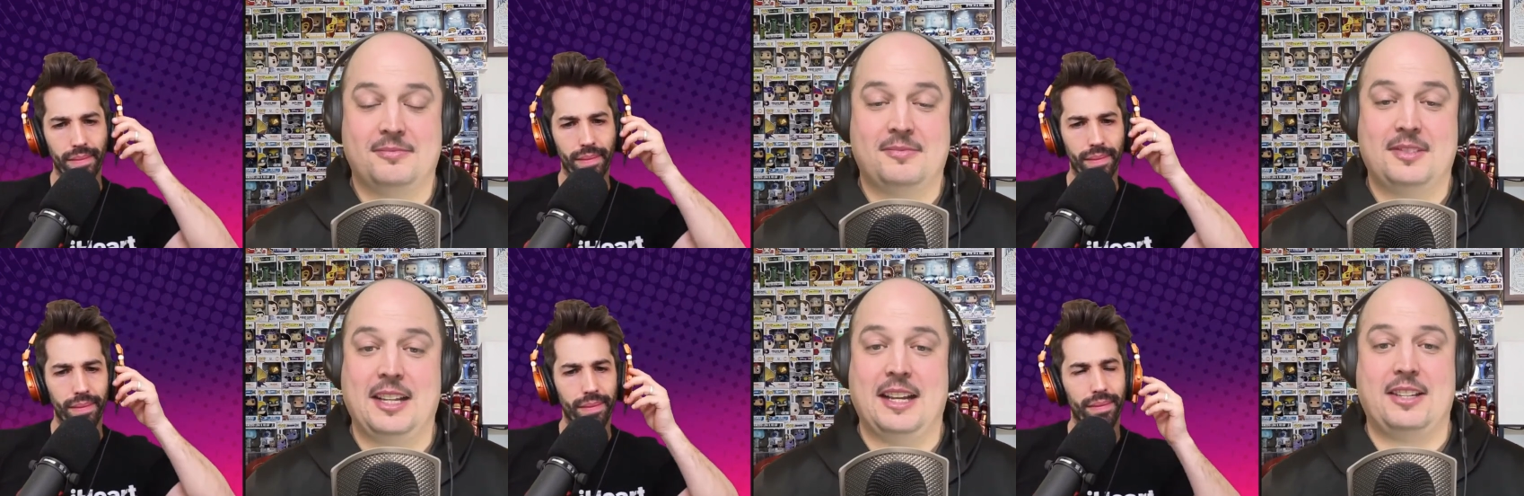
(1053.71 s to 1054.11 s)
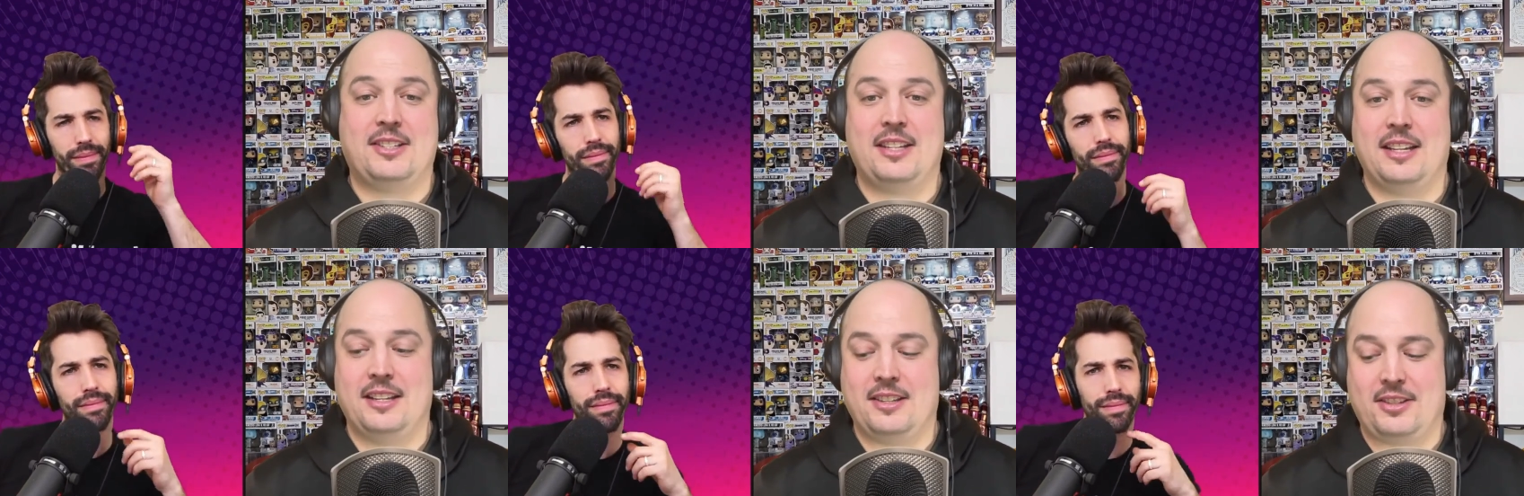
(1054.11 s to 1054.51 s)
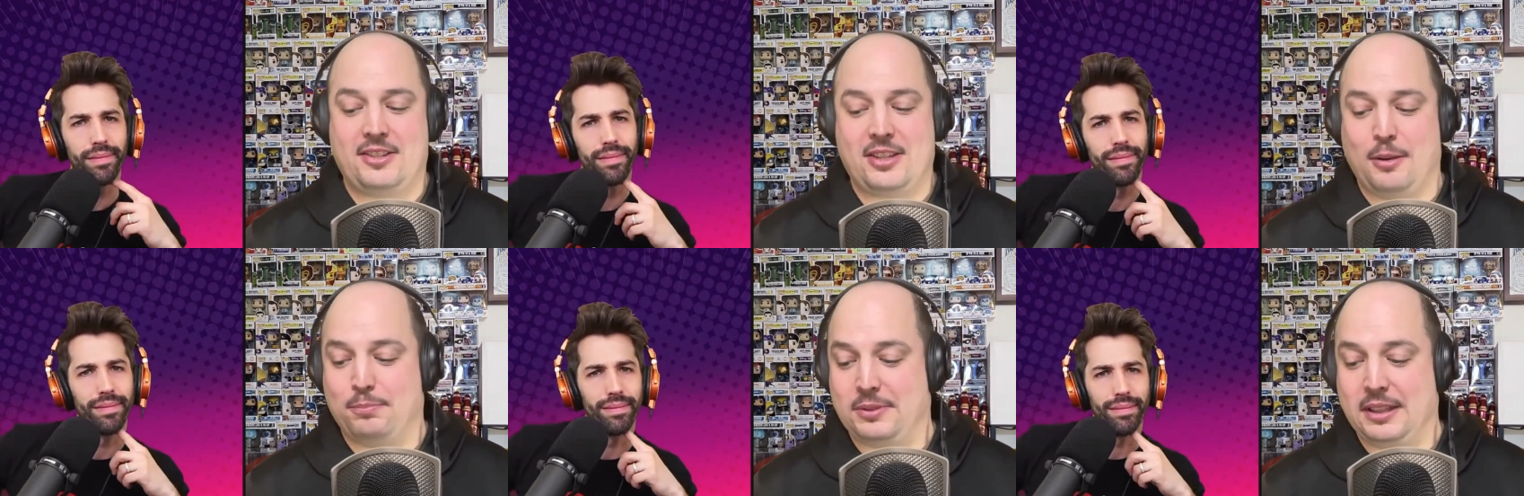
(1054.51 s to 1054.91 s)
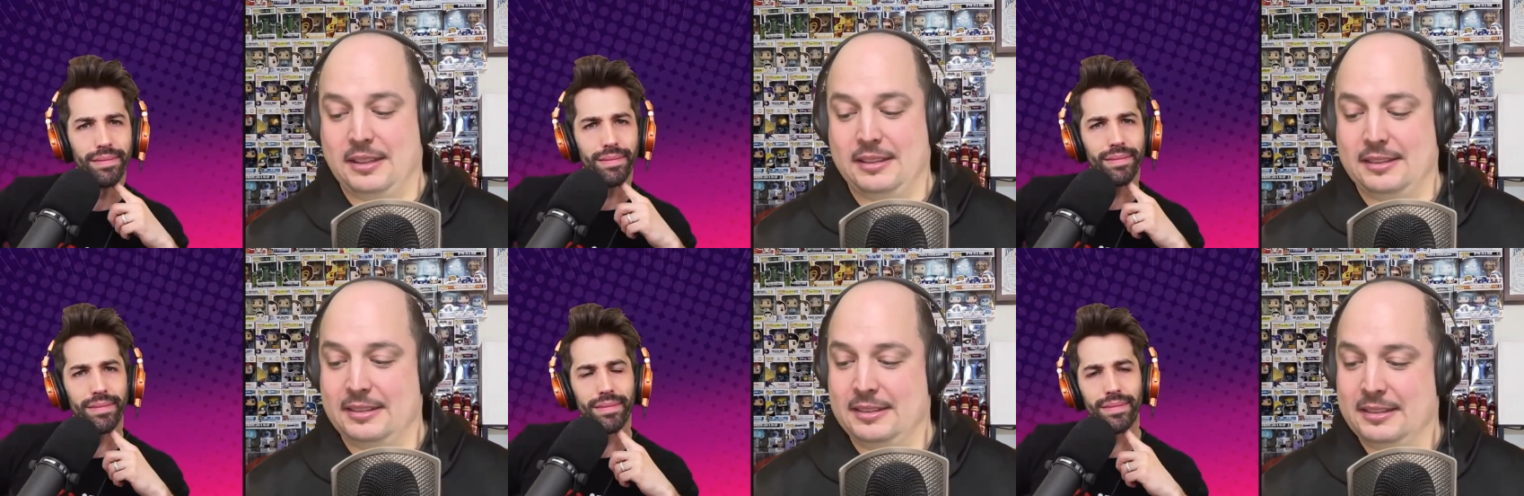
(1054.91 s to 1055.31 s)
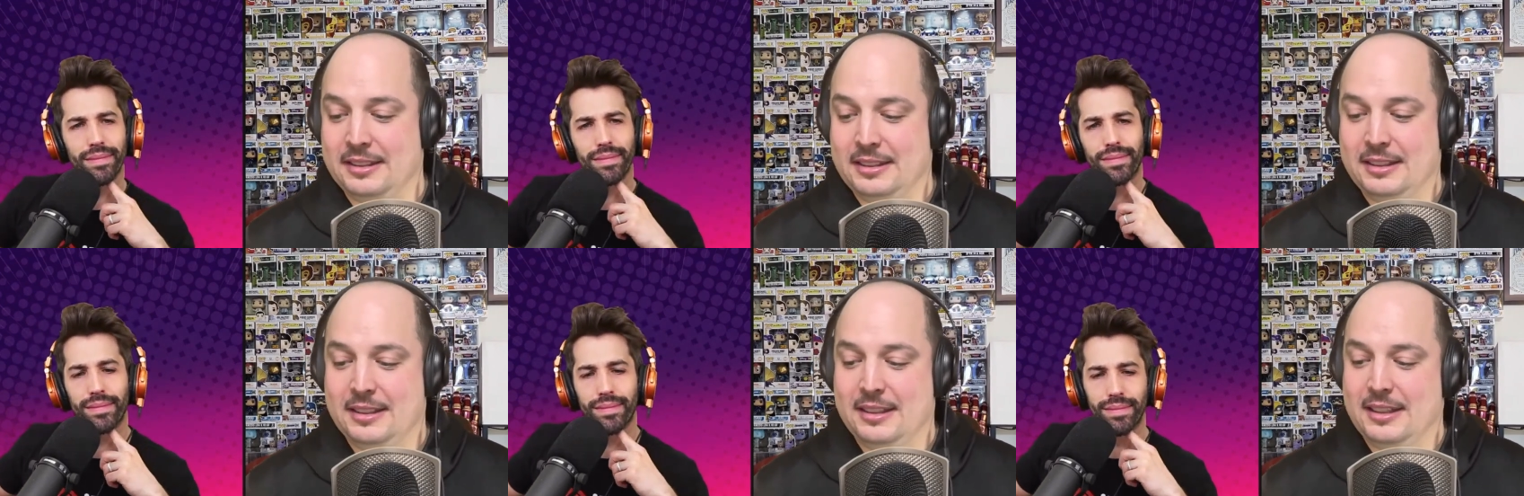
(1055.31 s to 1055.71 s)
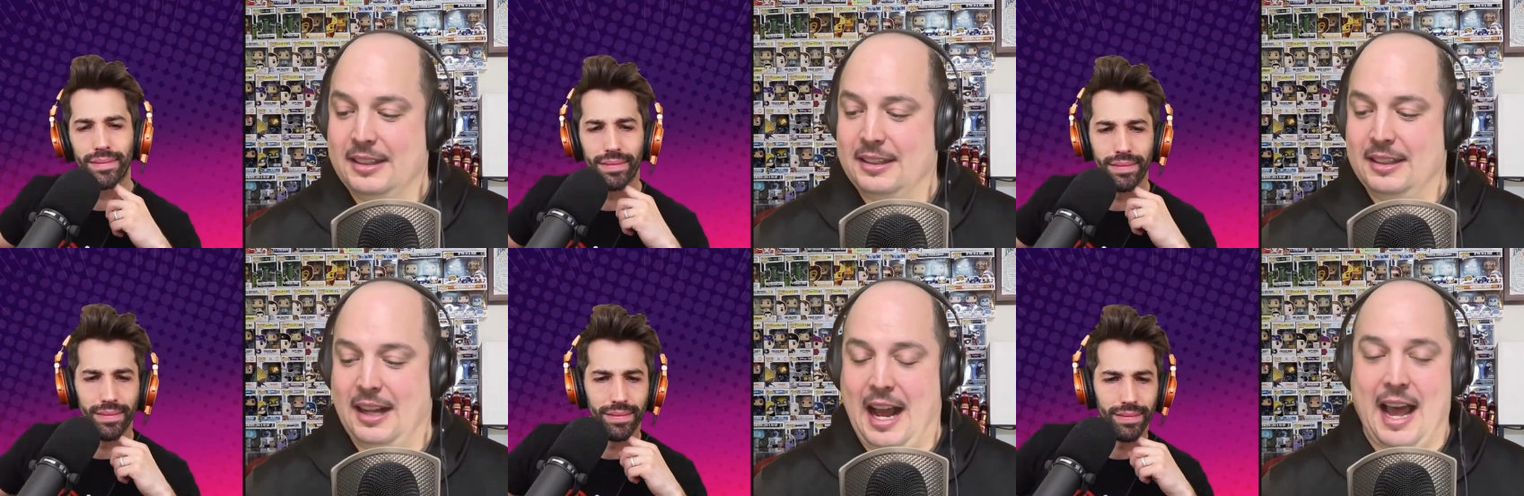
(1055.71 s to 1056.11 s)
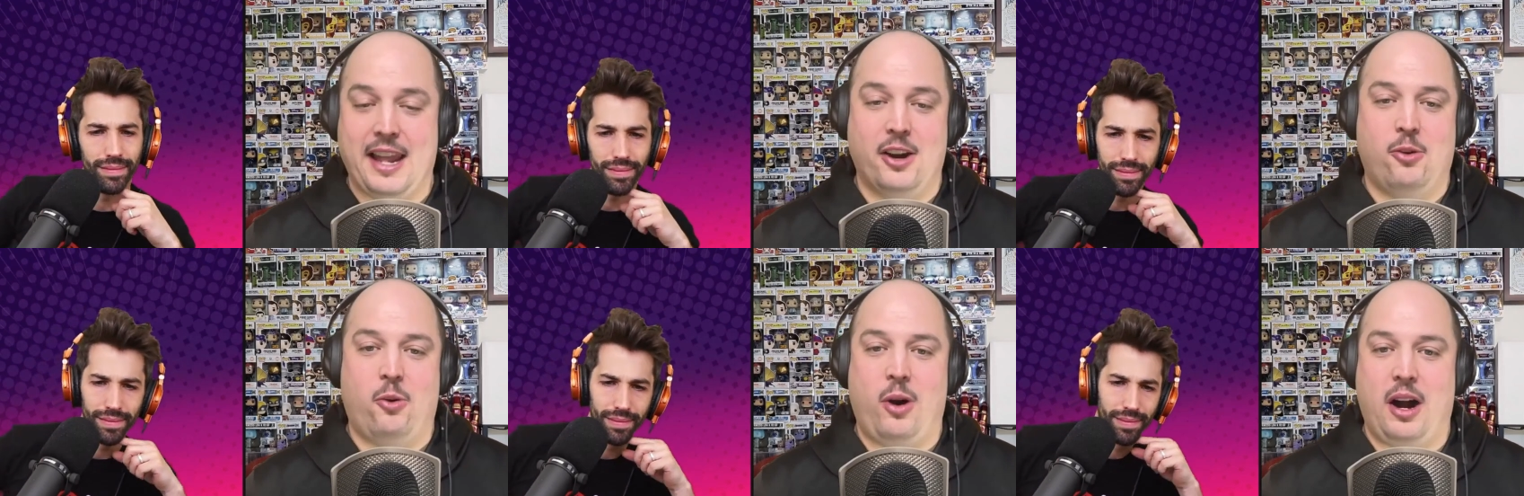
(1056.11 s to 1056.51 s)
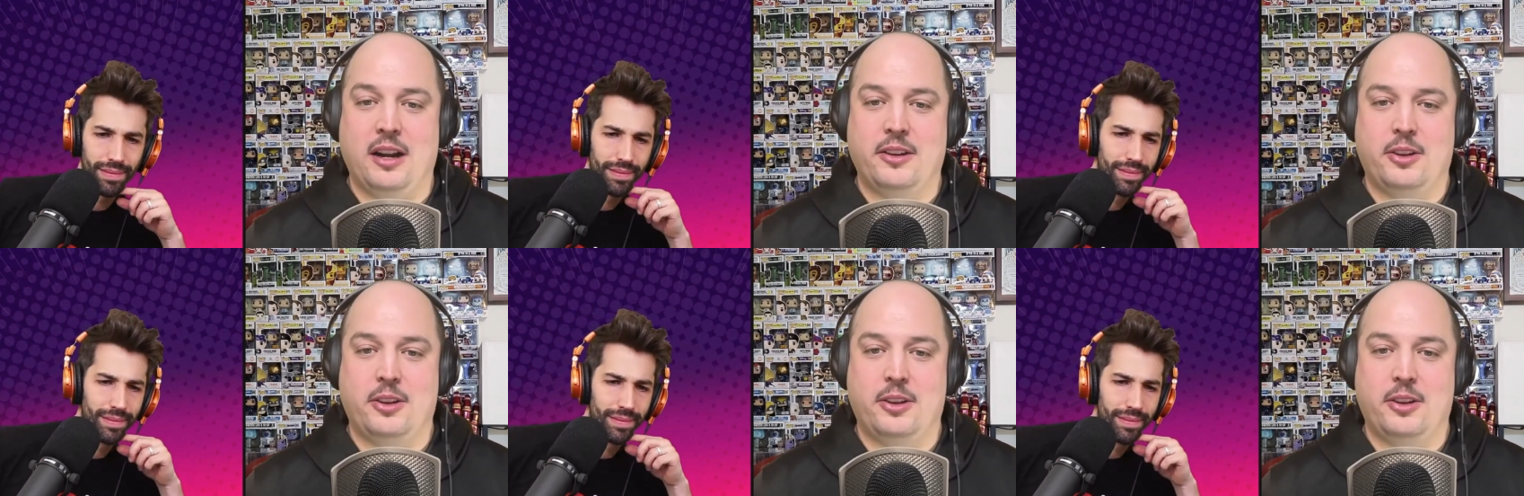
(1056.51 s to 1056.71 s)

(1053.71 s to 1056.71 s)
Speaker 1: This is something I don't want.